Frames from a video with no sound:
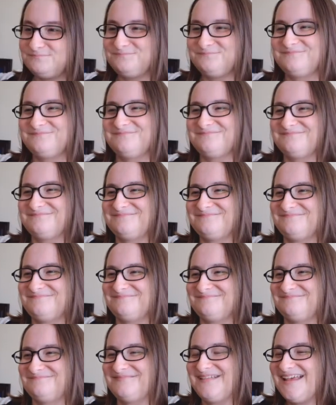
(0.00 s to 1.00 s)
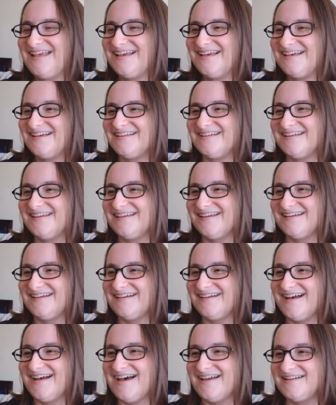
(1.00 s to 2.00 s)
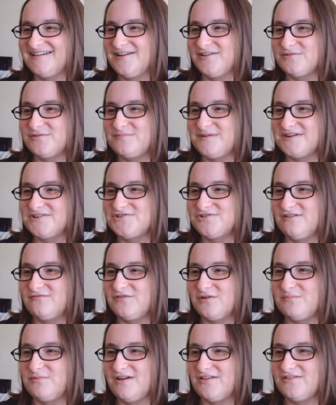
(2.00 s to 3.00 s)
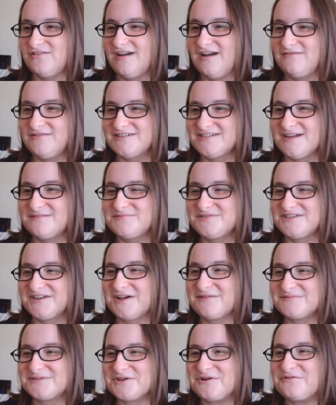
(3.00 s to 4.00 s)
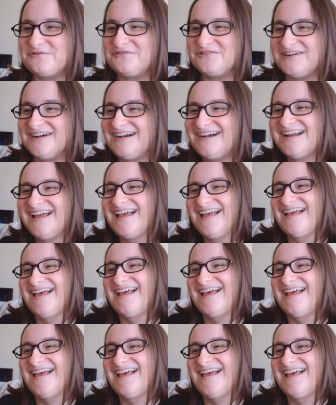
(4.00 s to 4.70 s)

uh, add another picture of your brother every time she comes over.